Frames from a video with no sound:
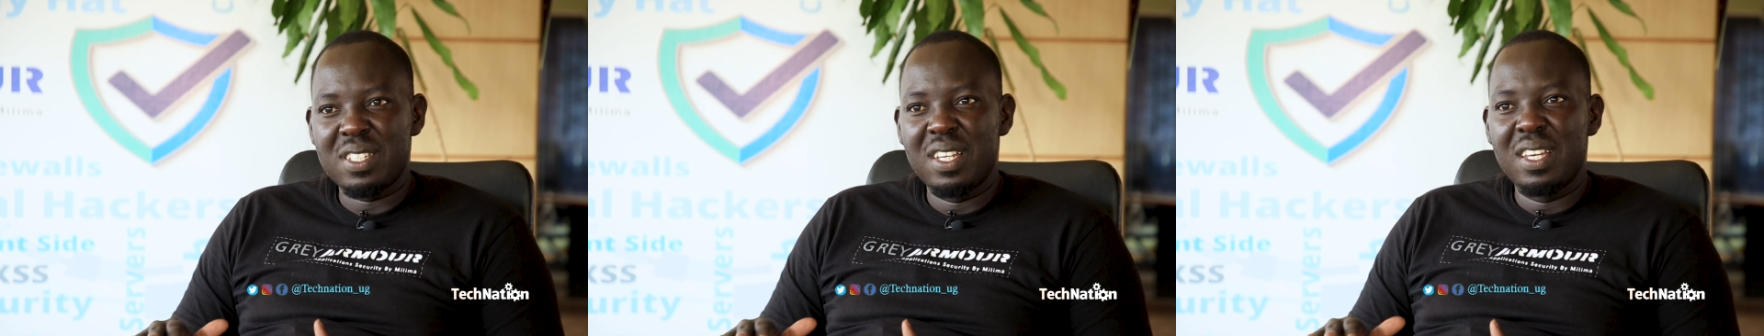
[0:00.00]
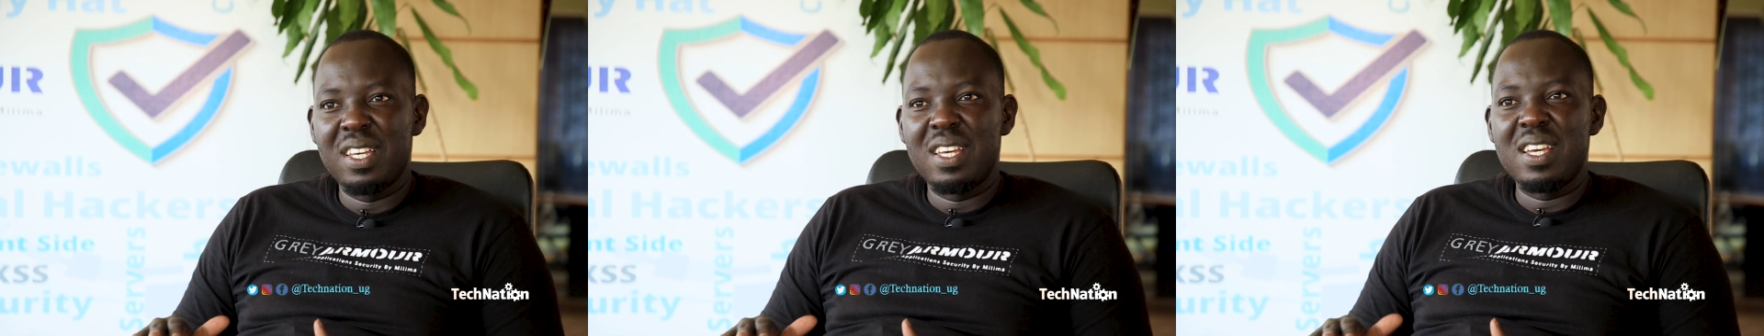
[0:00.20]

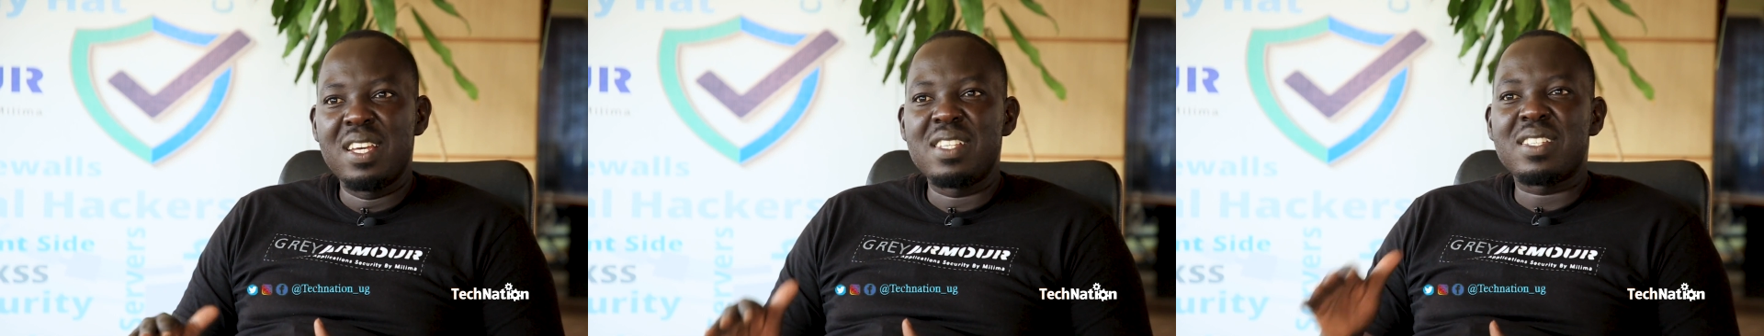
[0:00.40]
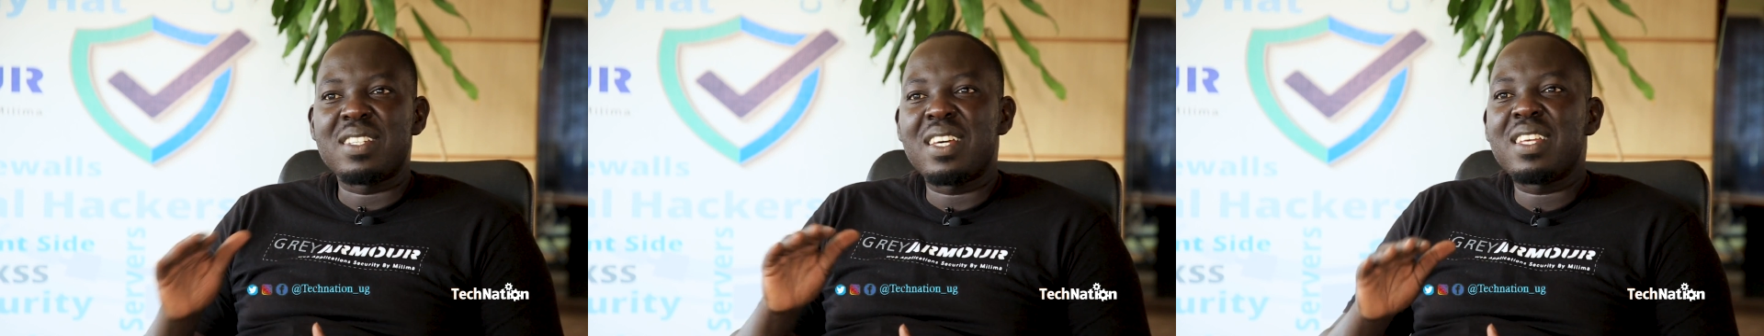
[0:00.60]
Yeah.
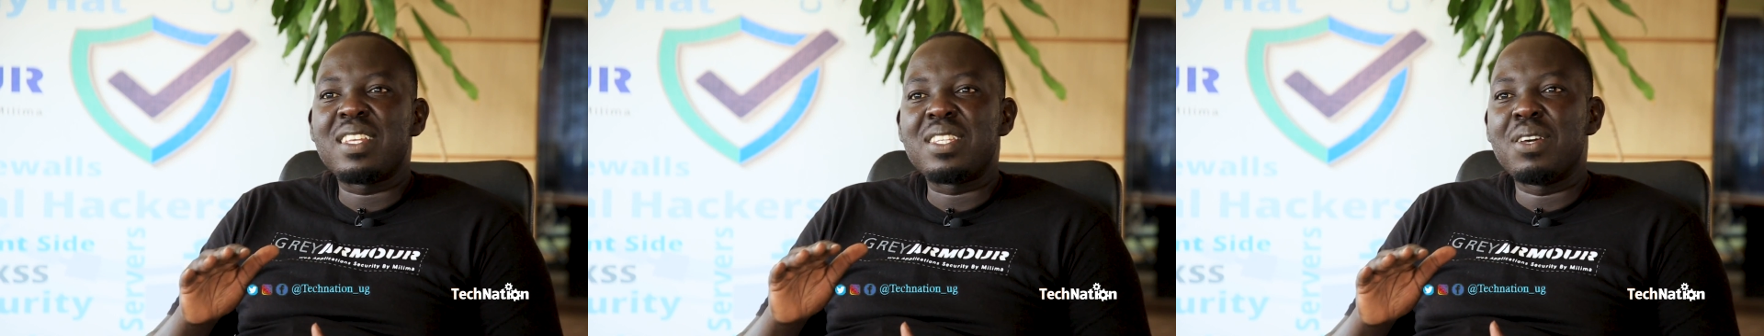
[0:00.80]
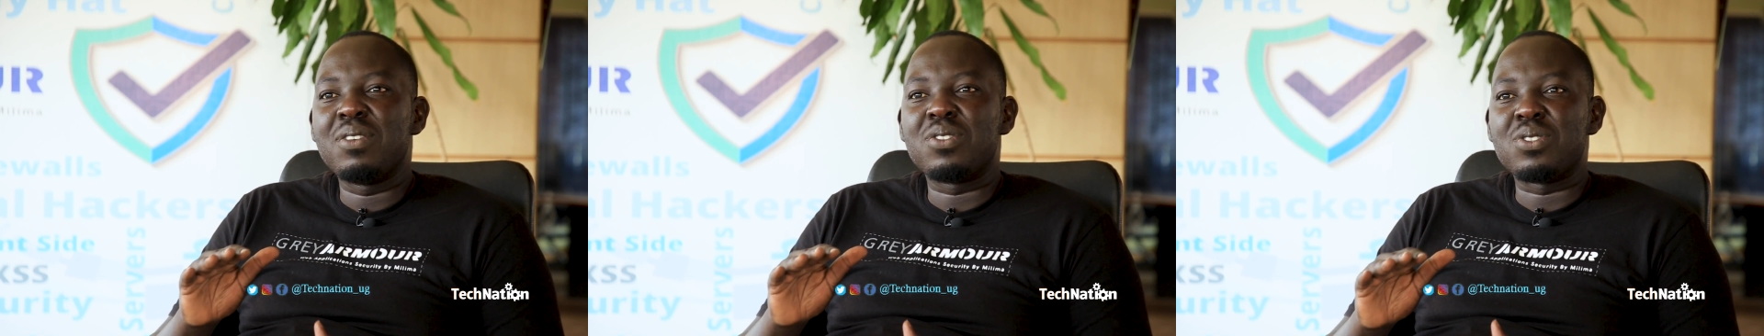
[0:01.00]
It's another
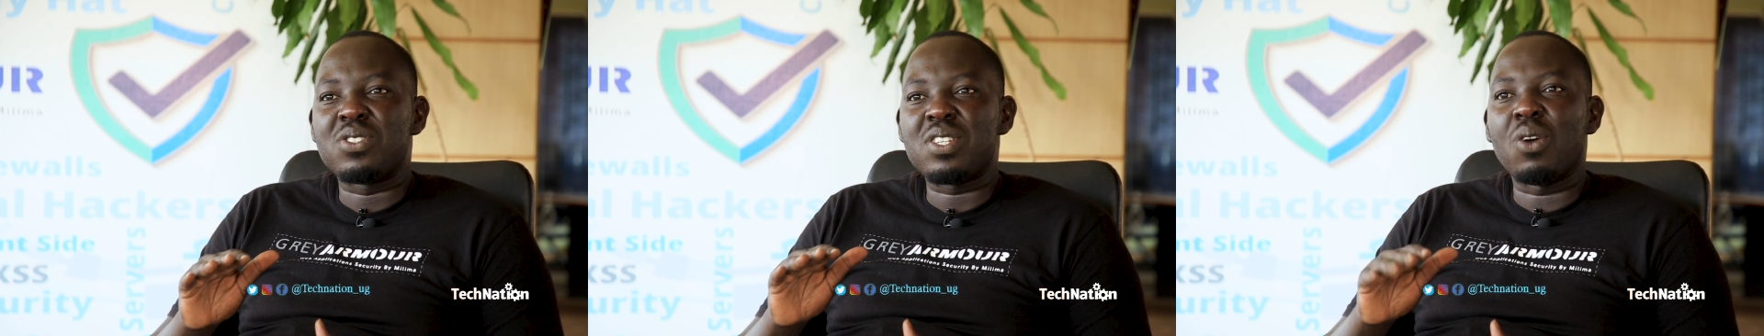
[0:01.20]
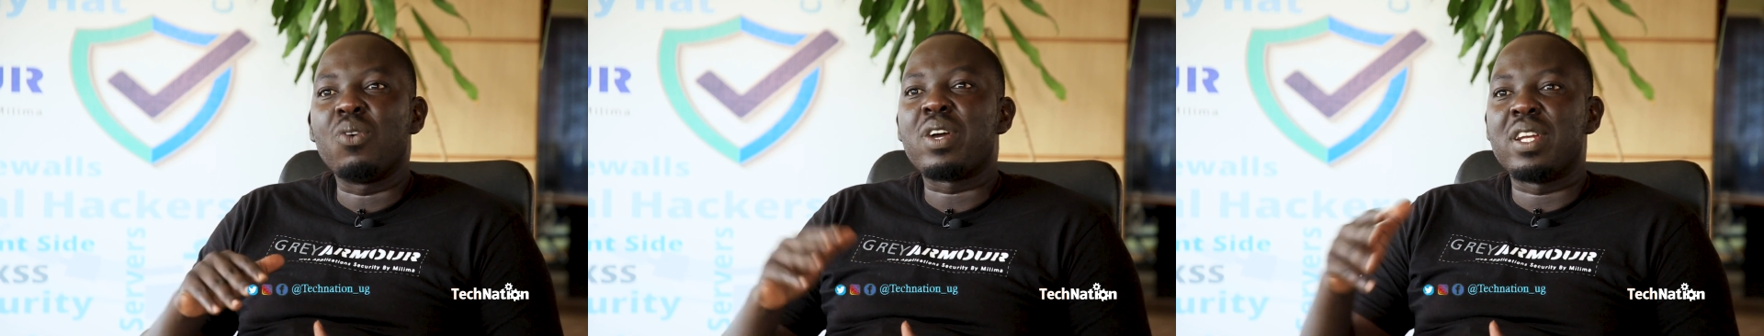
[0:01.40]
thing to
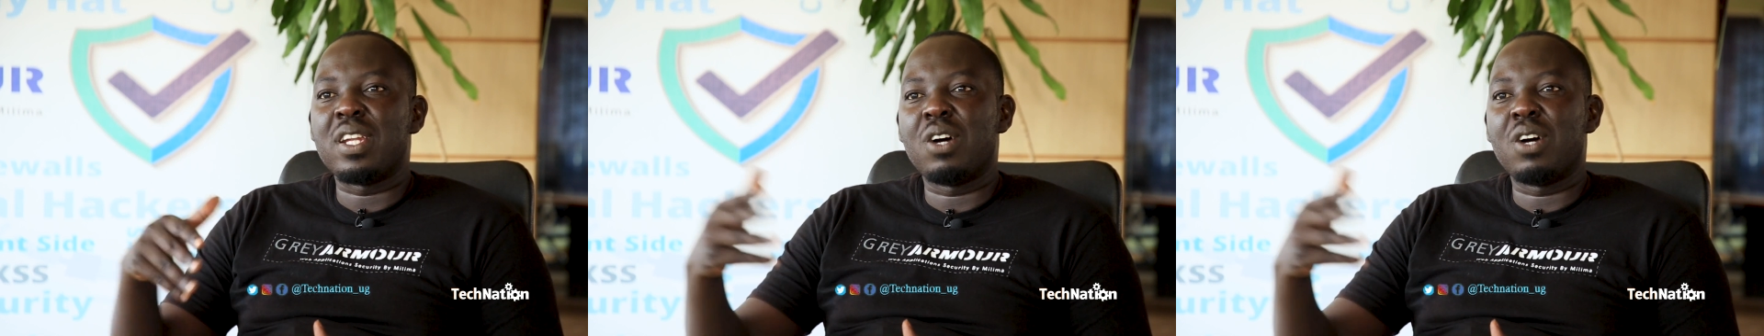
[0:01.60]
say, okay,